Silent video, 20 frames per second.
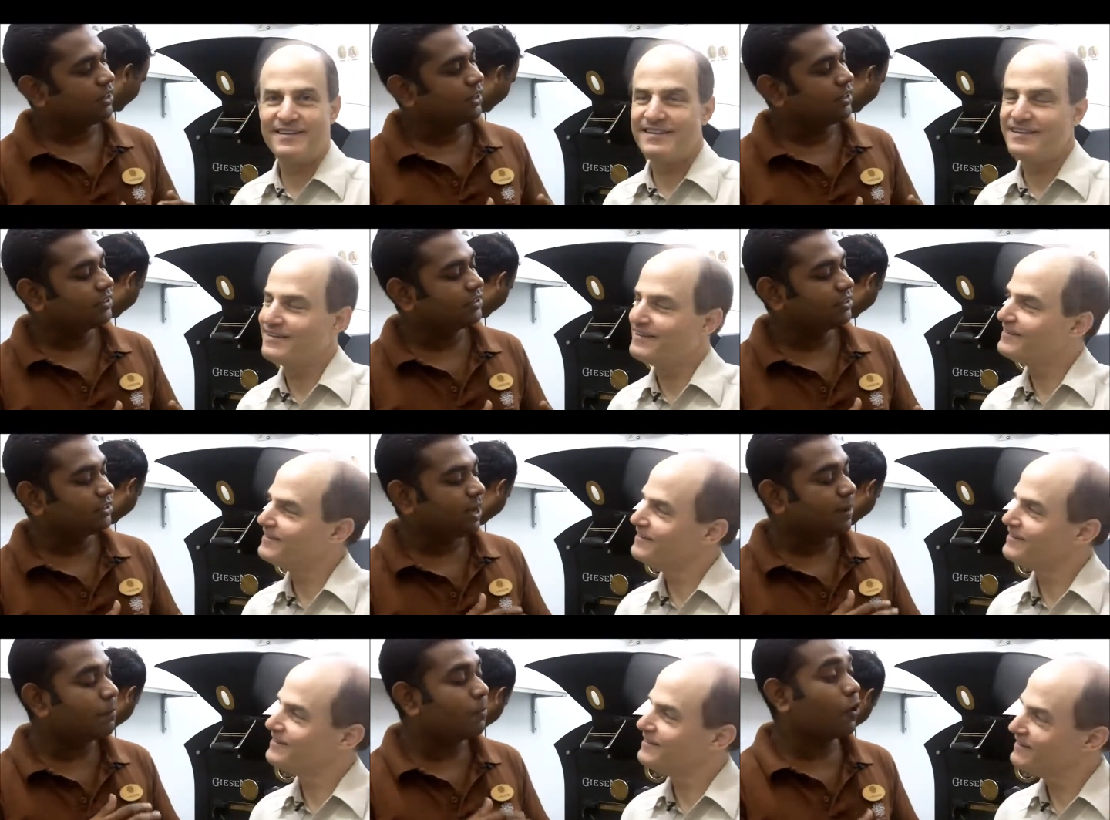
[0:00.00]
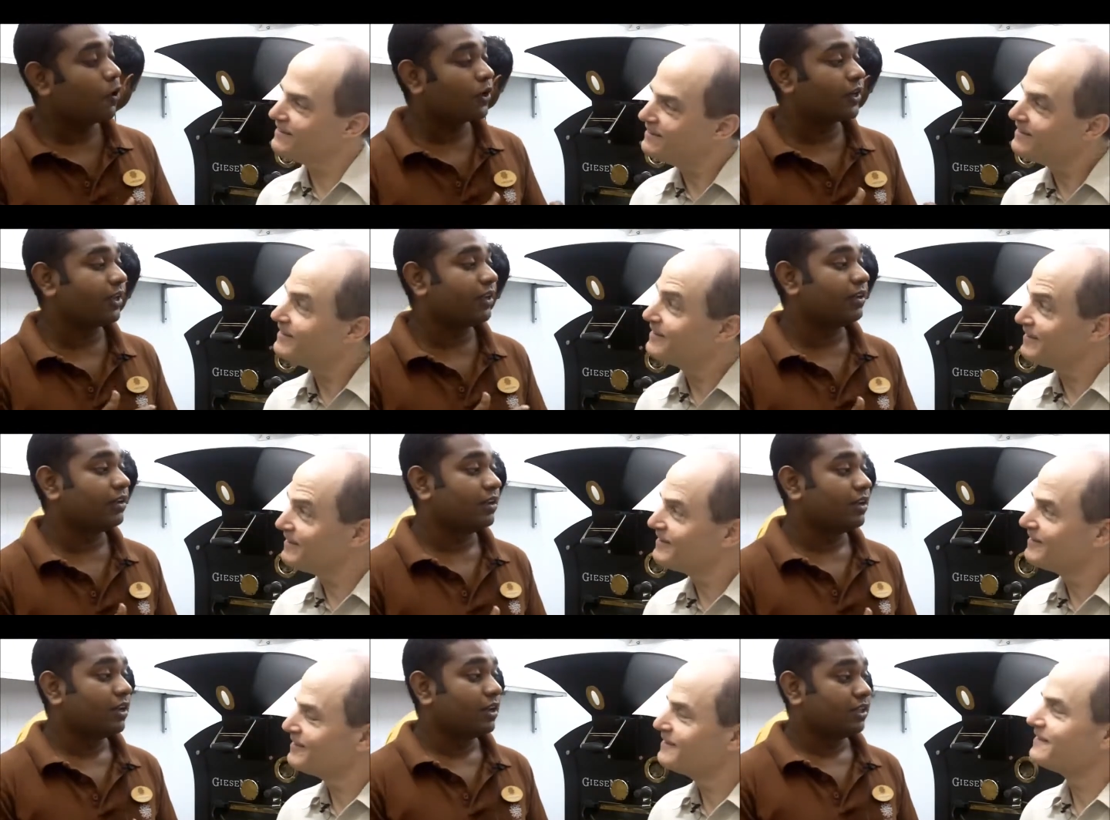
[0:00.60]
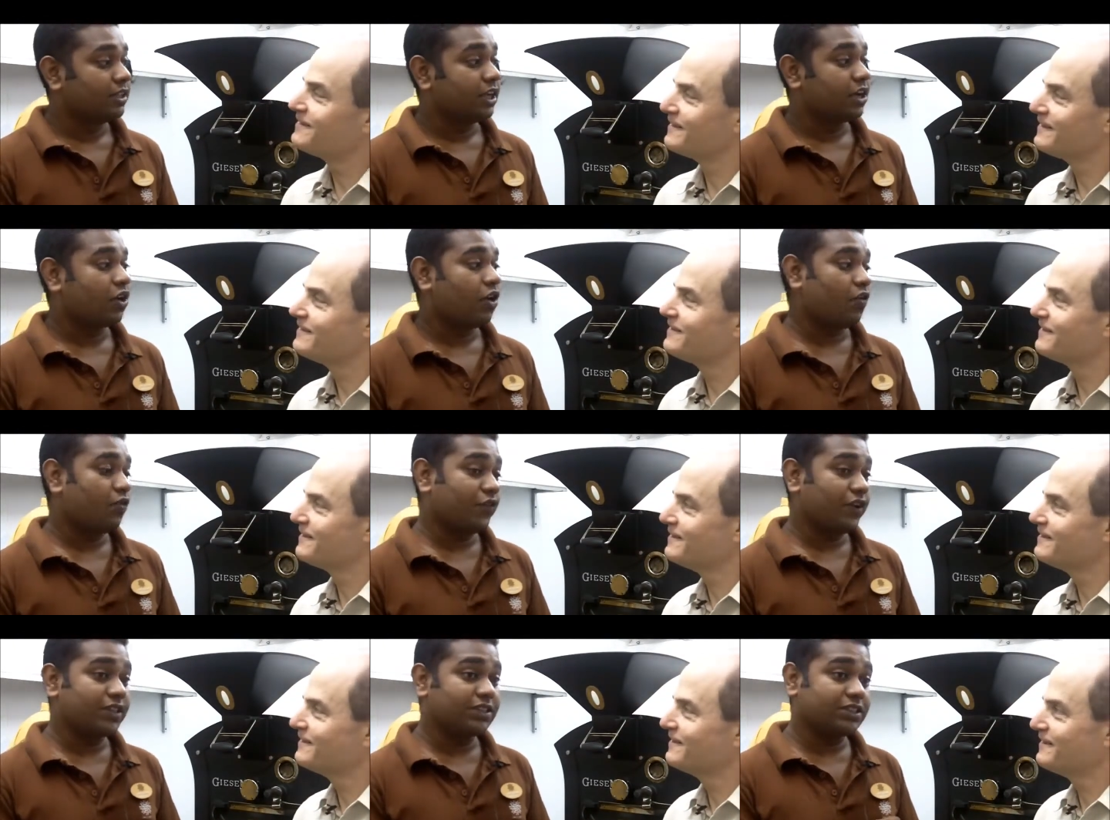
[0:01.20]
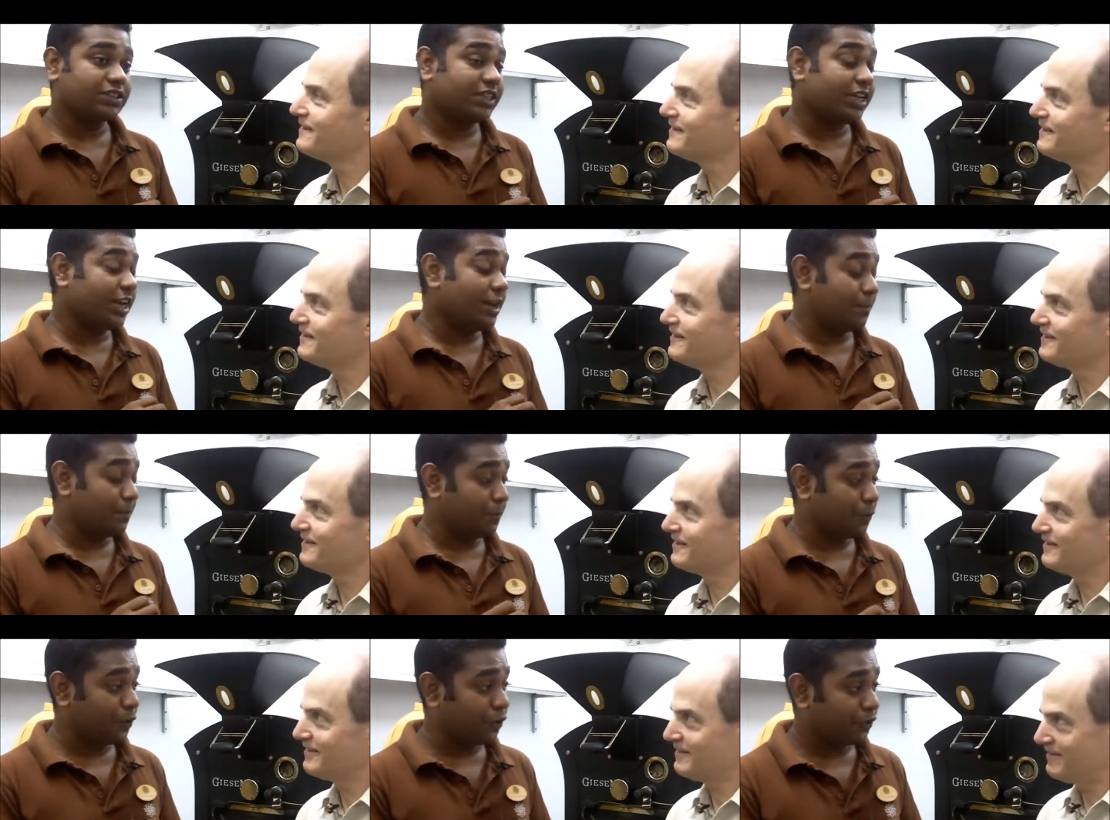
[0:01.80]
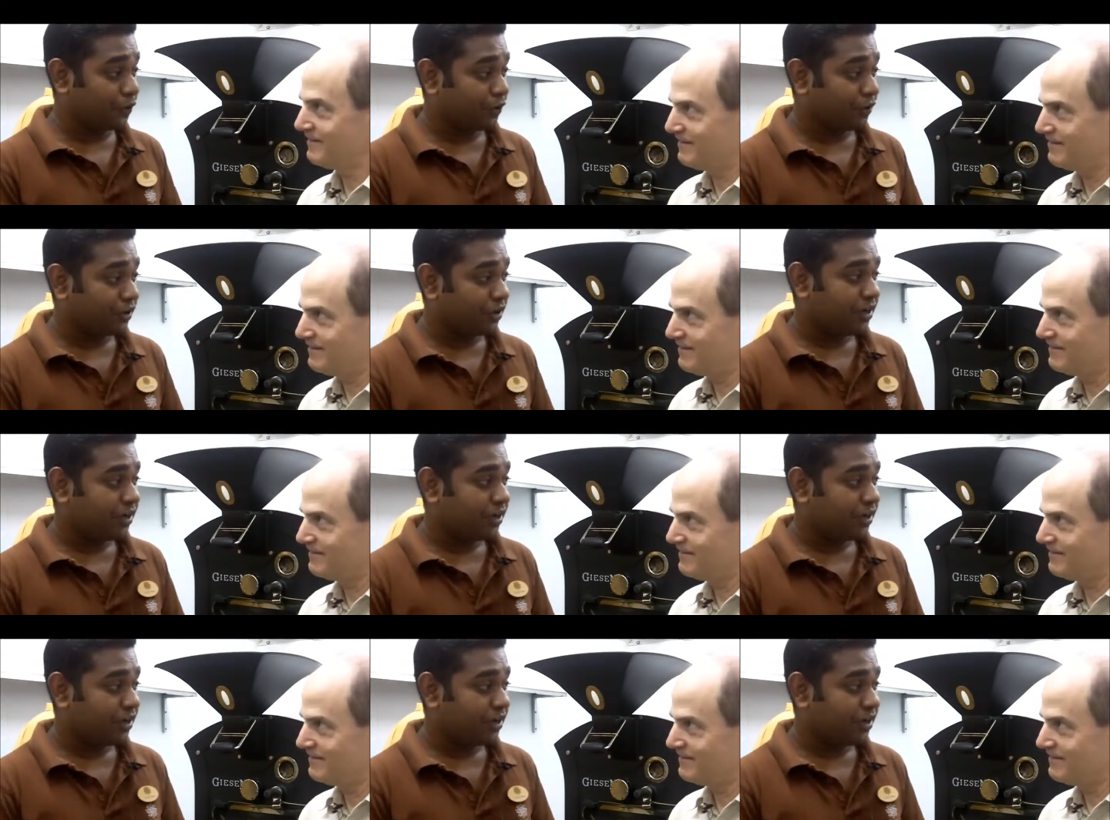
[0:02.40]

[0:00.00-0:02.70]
Speaker 1: in some hotels the coffee is really poor